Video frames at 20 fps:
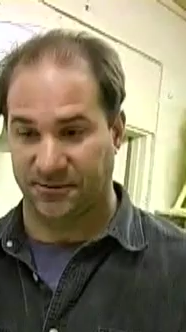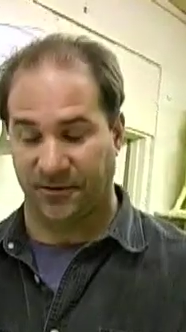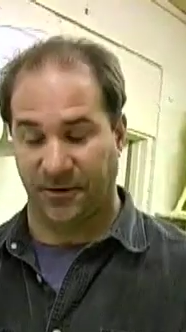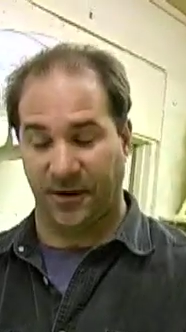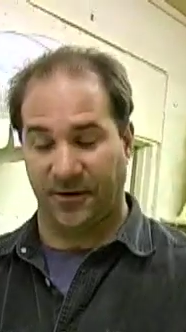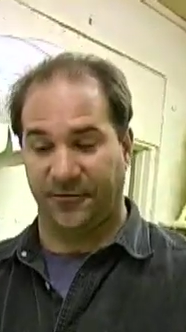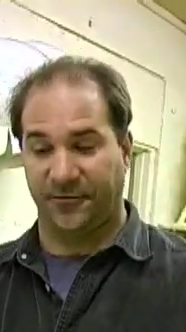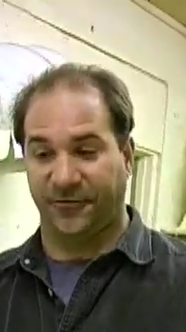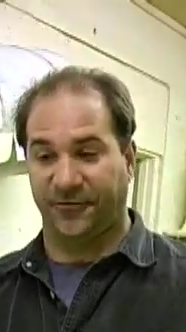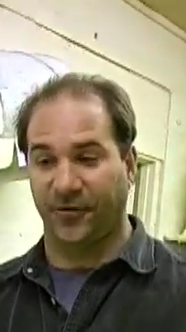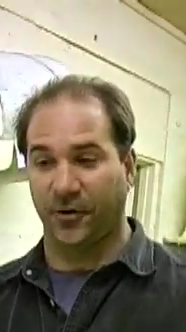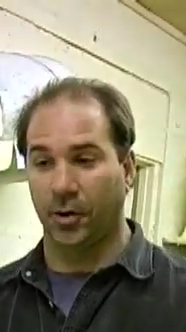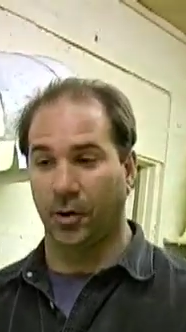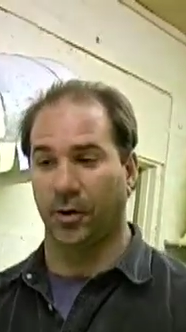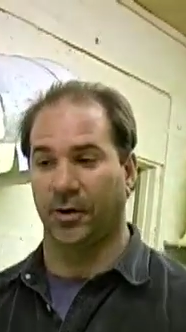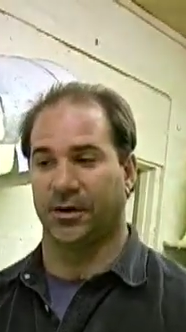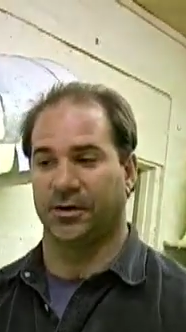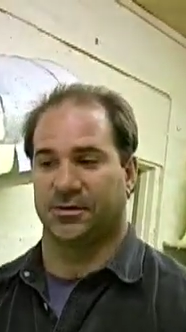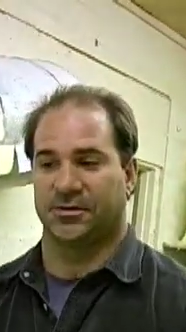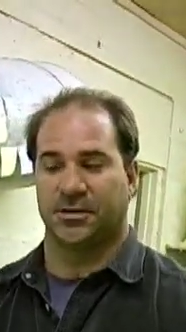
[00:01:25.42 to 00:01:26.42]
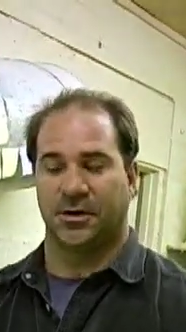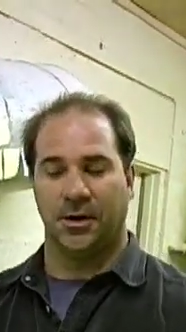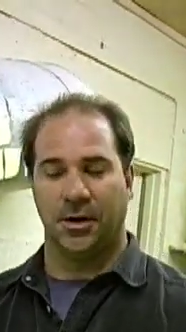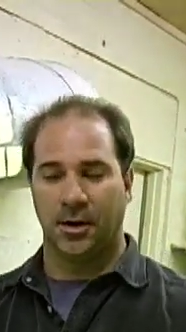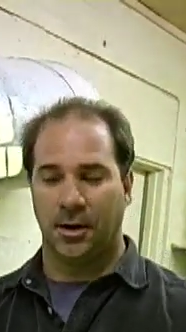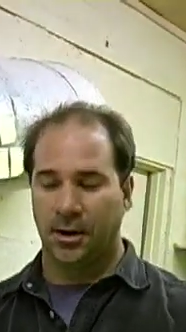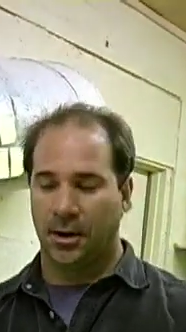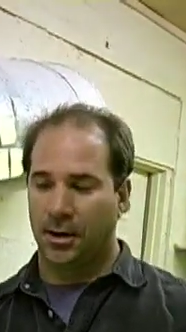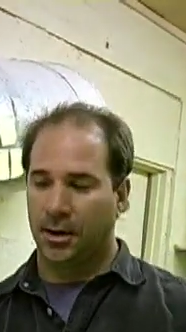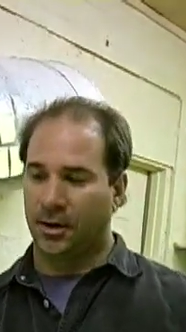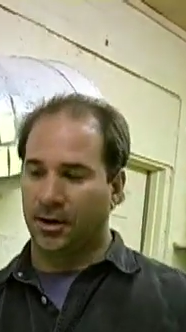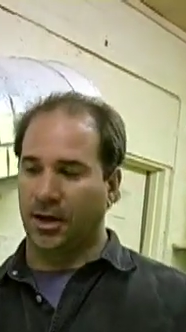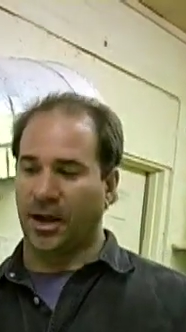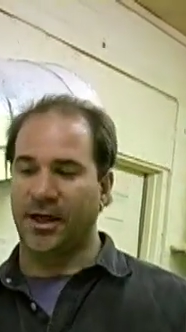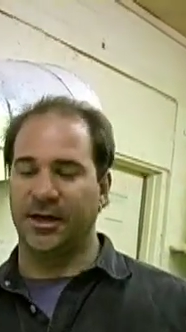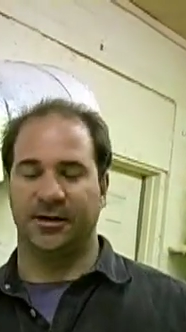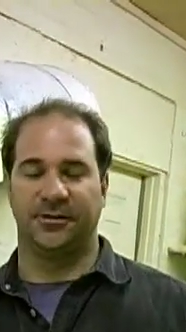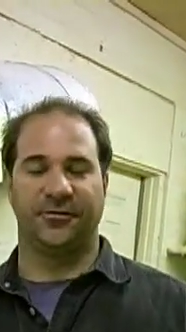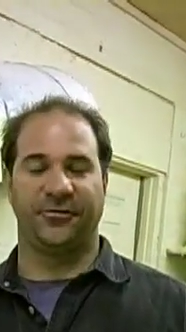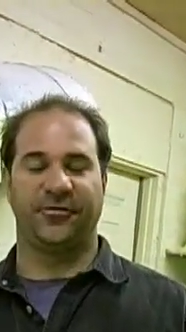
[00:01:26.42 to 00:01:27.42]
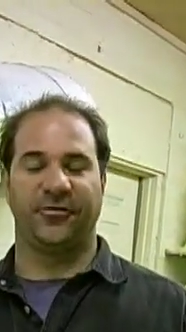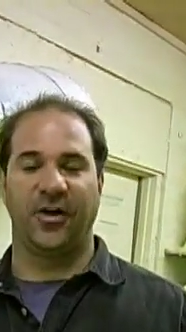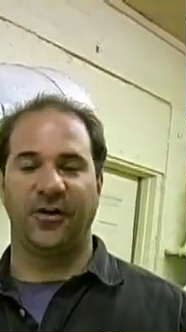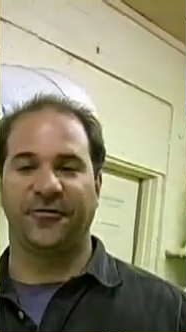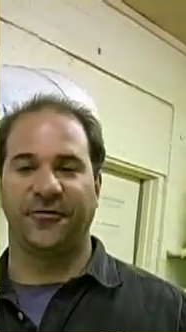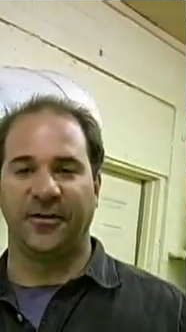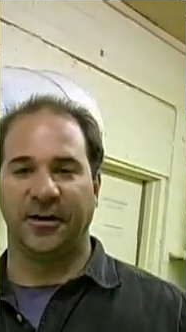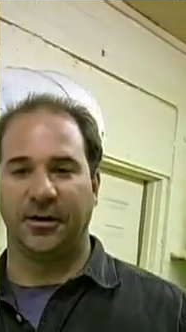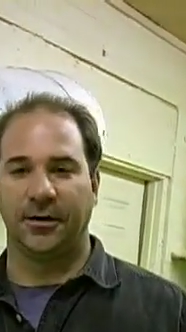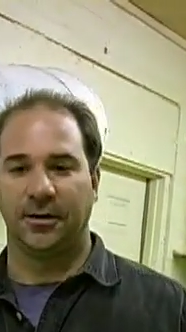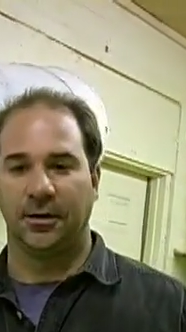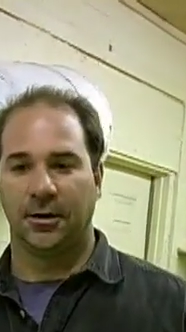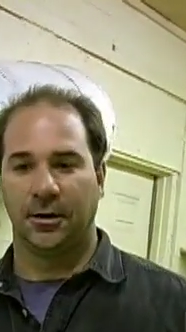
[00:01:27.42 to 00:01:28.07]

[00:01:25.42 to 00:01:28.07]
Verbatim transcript: very fluid, it's light and fluffy.